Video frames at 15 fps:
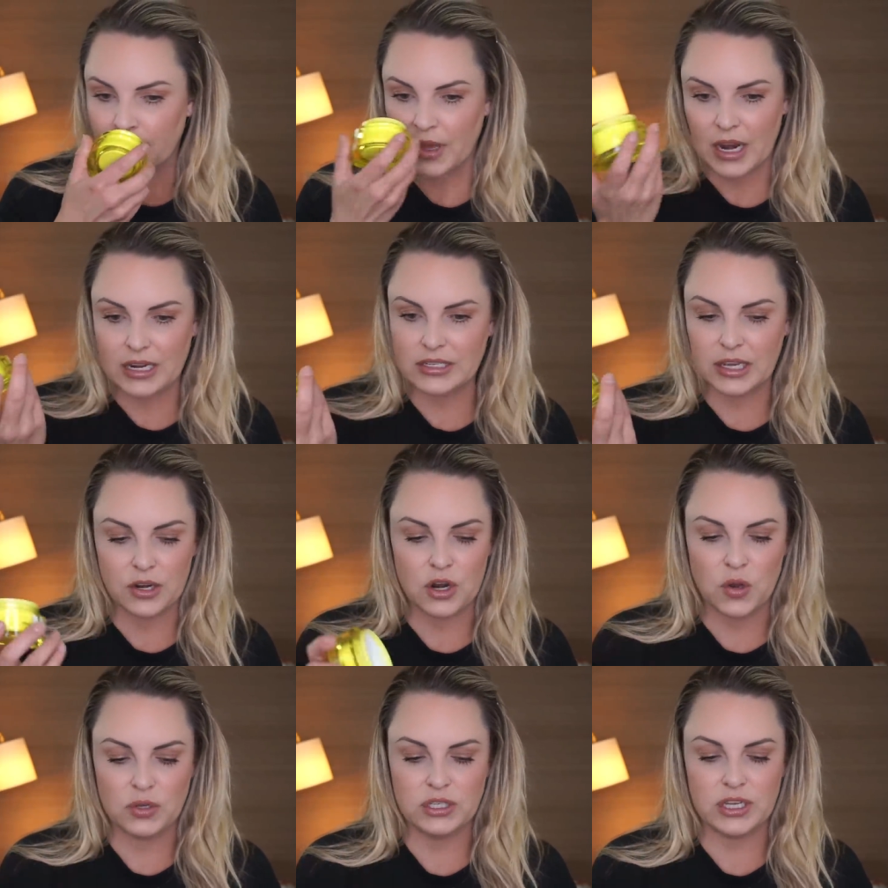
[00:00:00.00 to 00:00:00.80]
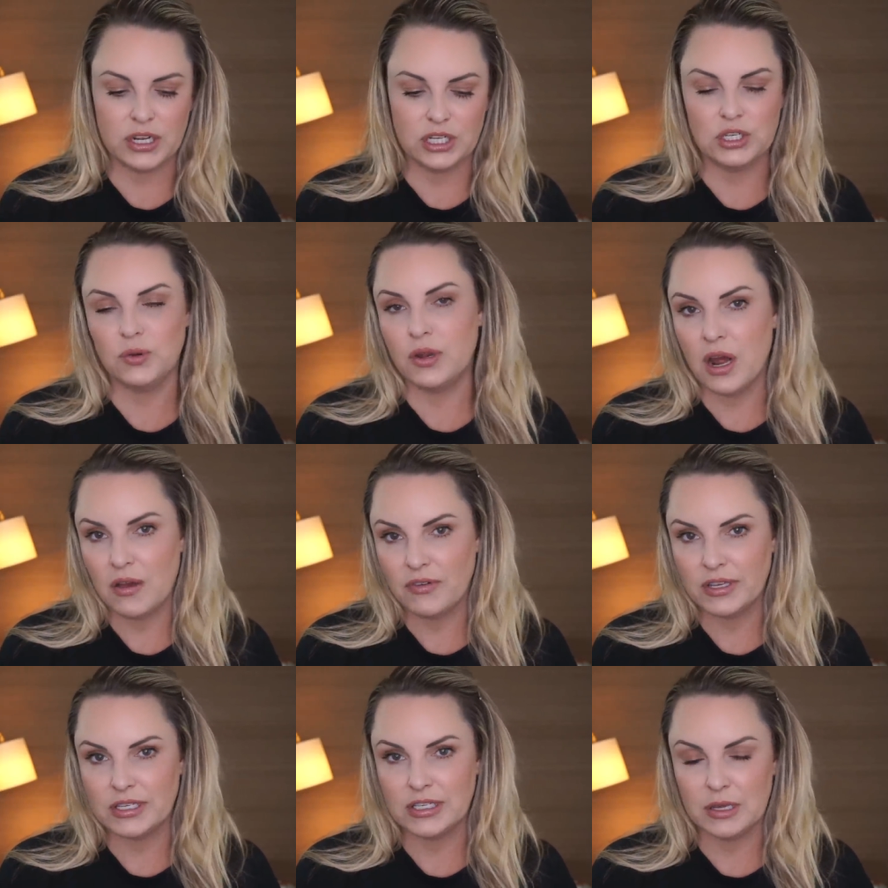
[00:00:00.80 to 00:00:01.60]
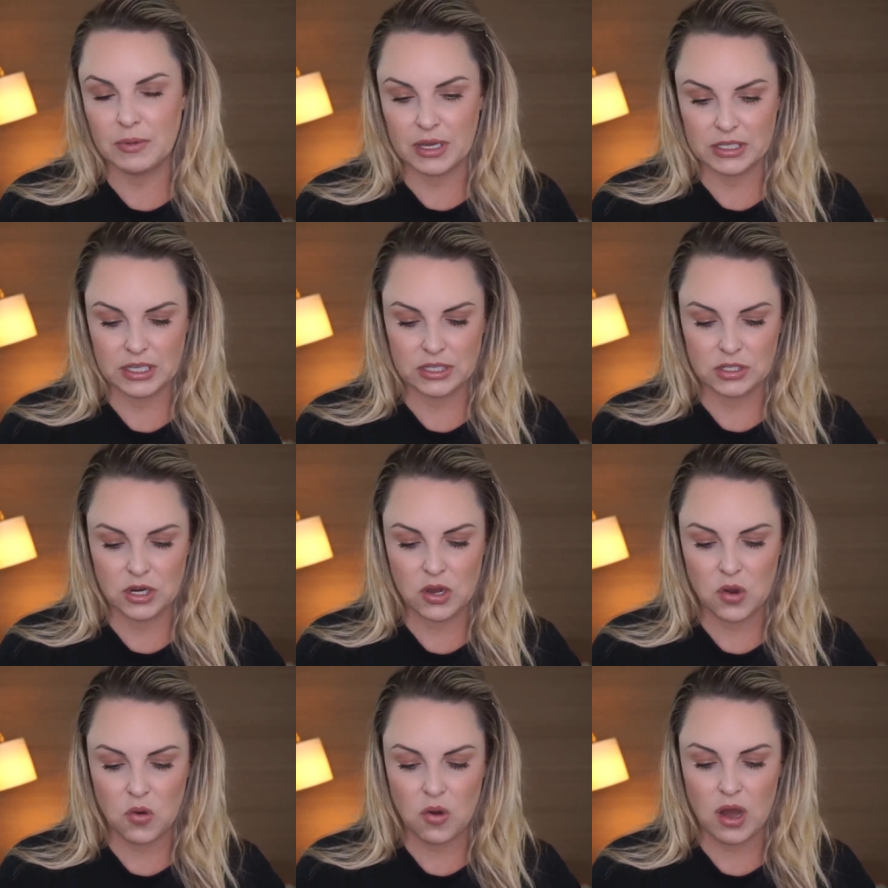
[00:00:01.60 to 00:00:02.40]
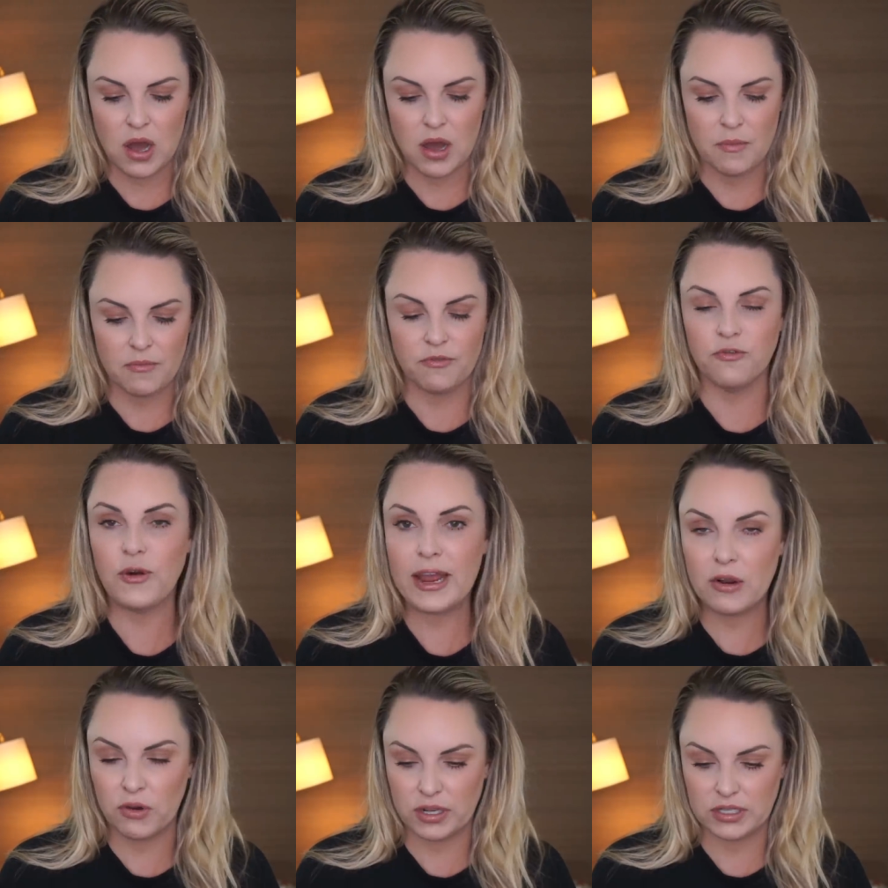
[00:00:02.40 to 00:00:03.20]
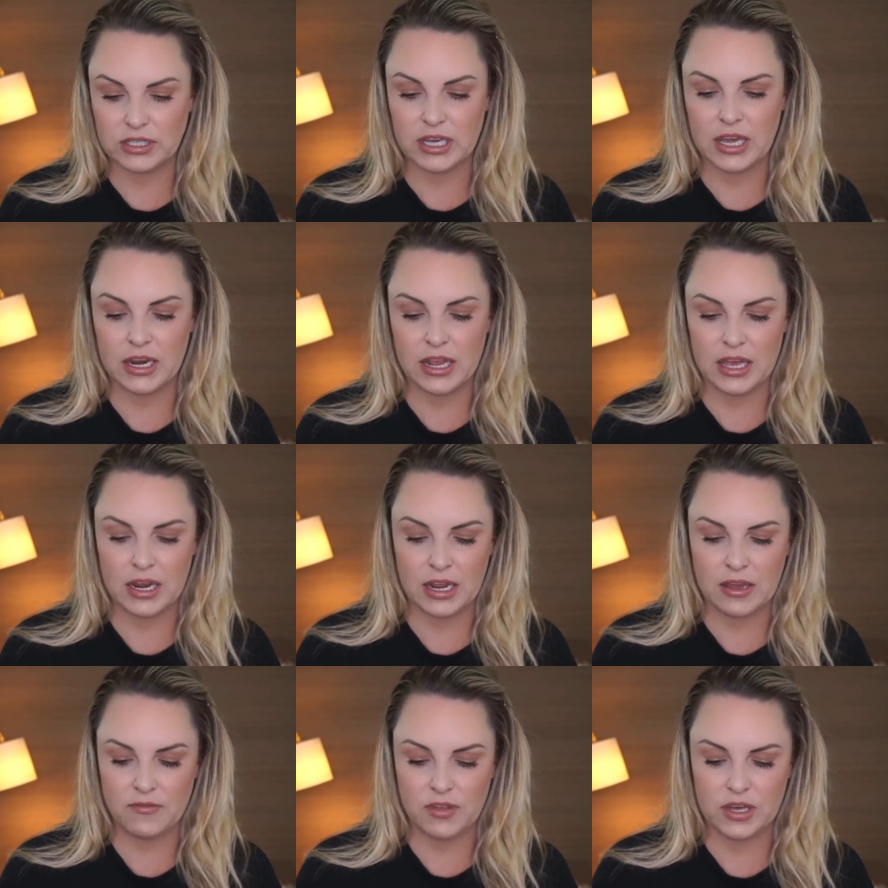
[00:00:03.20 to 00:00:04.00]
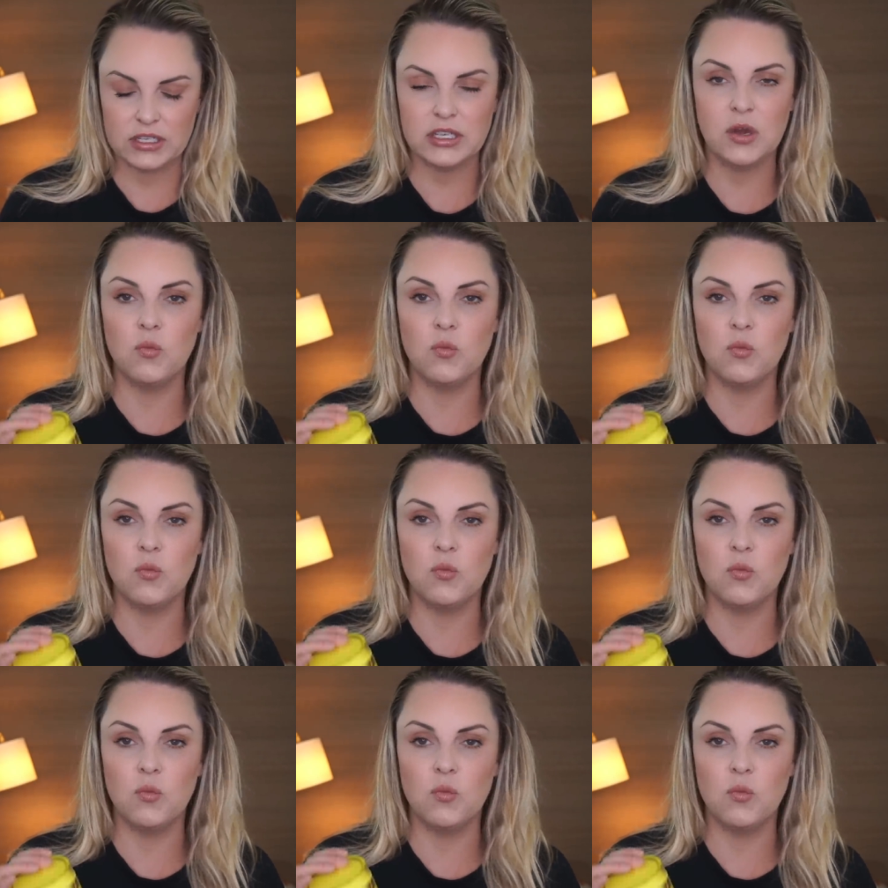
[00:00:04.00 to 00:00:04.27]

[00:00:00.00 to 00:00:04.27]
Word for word: it has like no scent to it, obviously, because there's no um, fragrance in any of this.